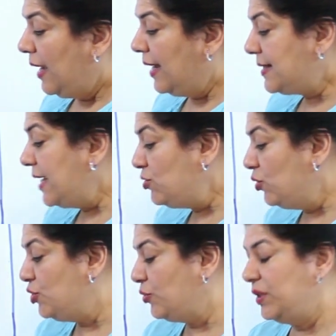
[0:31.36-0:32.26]
As I
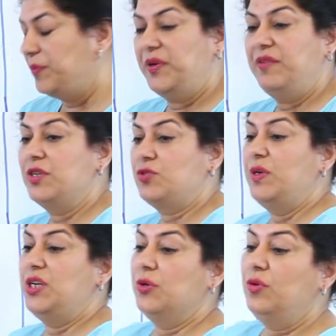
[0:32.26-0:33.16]
told you in the previous
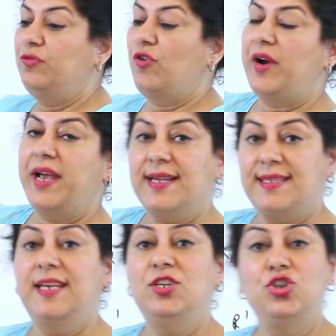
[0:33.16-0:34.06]
video, for
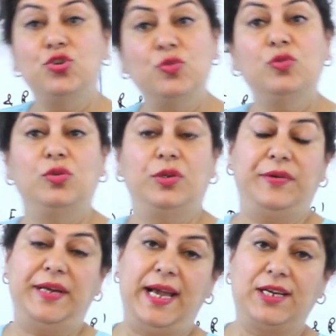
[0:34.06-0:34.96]
SN2
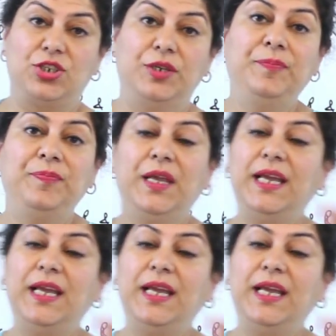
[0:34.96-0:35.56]
reaction,